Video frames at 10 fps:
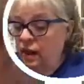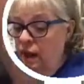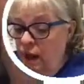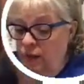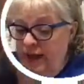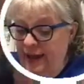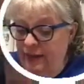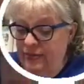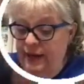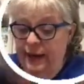Okay,
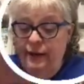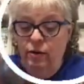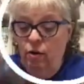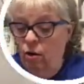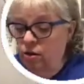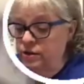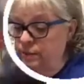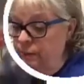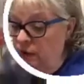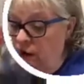and then here are
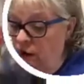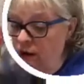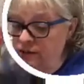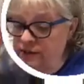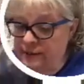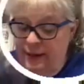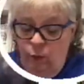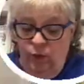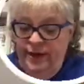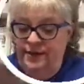some cards that
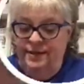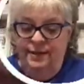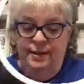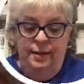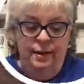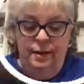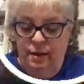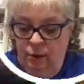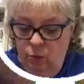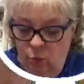we did.
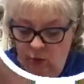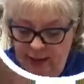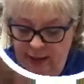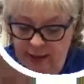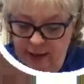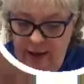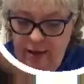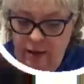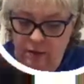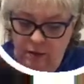Wait
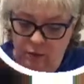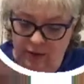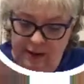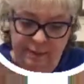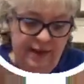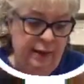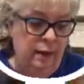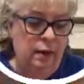a minute.